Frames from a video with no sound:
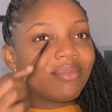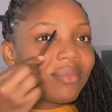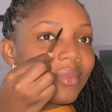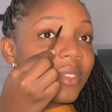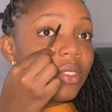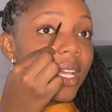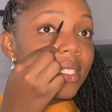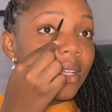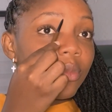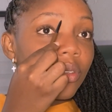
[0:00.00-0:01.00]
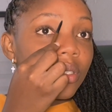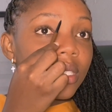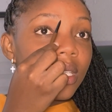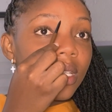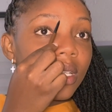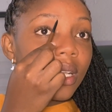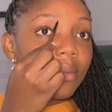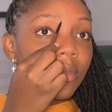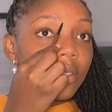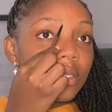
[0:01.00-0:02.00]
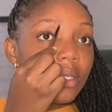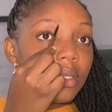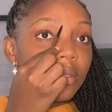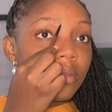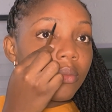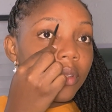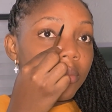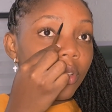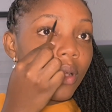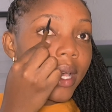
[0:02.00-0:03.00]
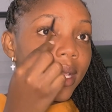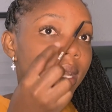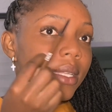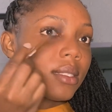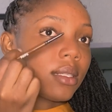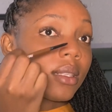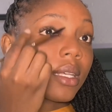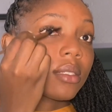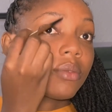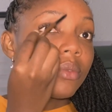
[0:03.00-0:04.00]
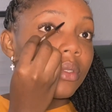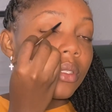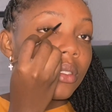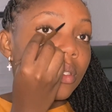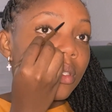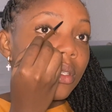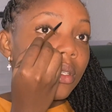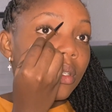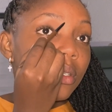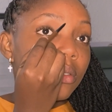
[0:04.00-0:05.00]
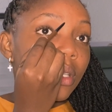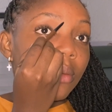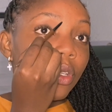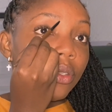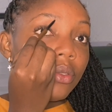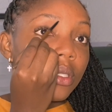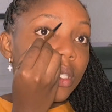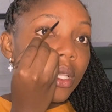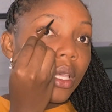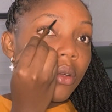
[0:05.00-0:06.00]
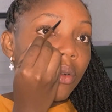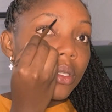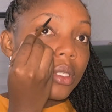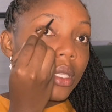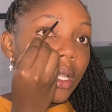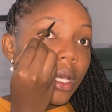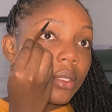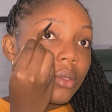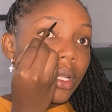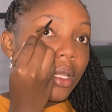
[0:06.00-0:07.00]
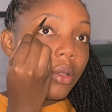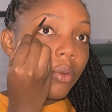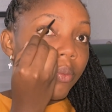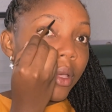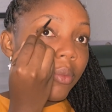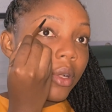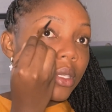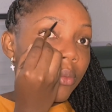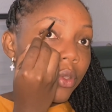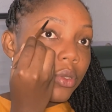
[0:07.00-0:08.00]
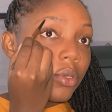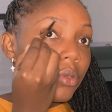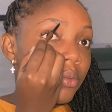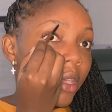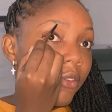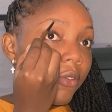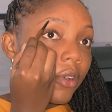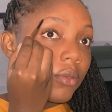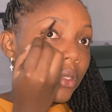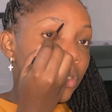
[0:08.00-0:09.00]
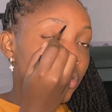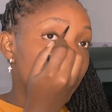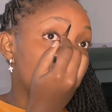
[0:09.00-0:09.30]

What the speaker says: should I say I'm not concealing? I'm concealing, but I'm not highlighting. That's the word. So I'm not using a concealer to clean up my brows. I'm going to use my foundation.